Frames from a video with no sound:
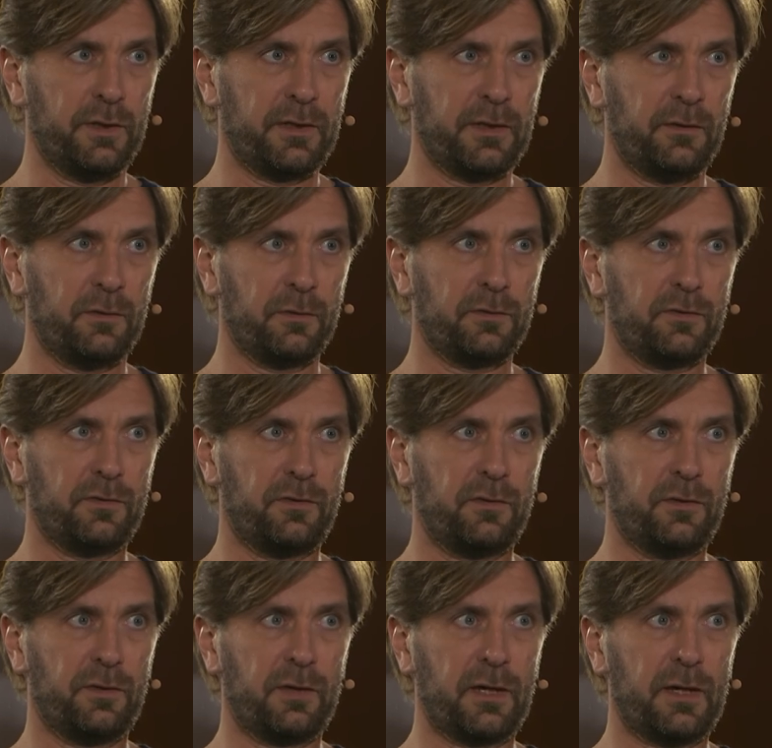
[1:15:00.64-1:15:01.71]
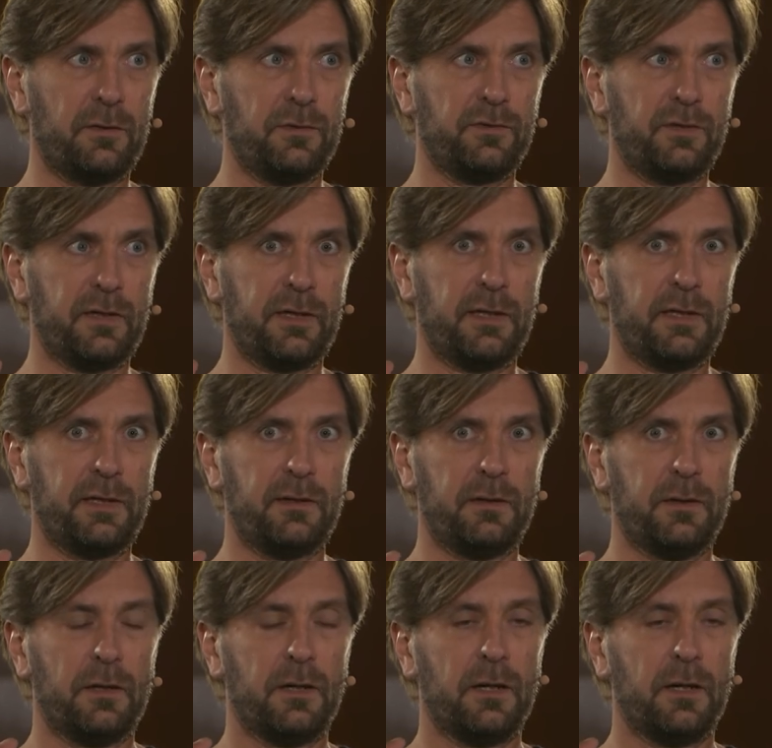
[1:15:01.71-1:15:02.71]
it and not, an